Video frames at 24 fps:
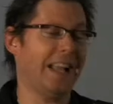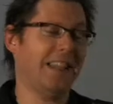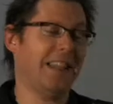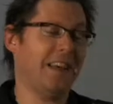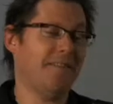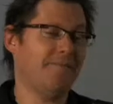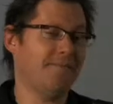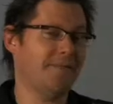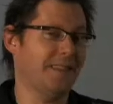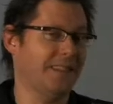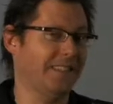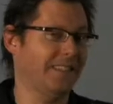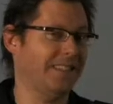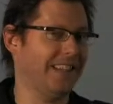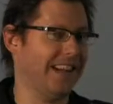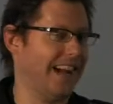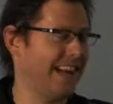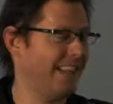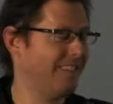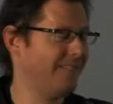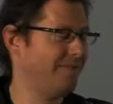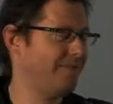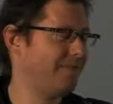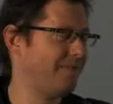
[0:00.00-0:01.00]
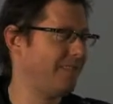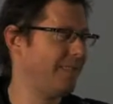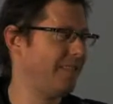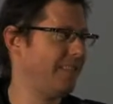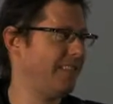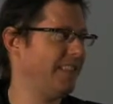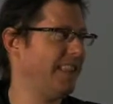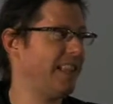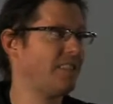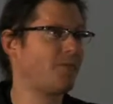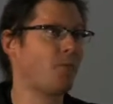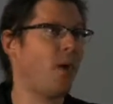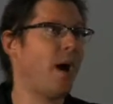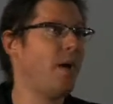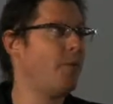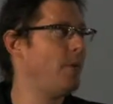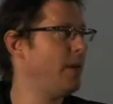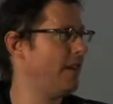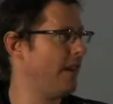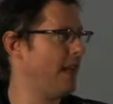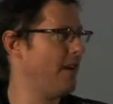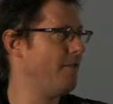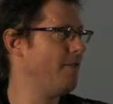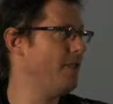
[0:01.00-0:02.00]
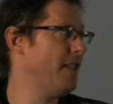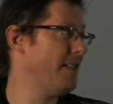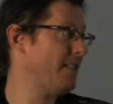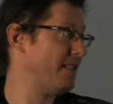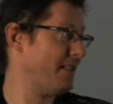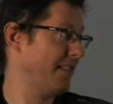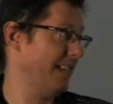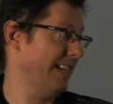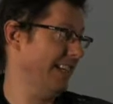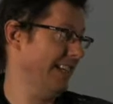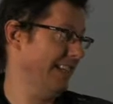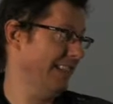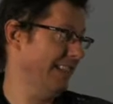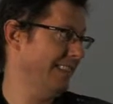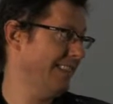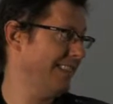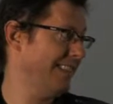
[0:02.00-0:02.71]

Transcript: I love being. I, that's no, why that's we okay. love this city.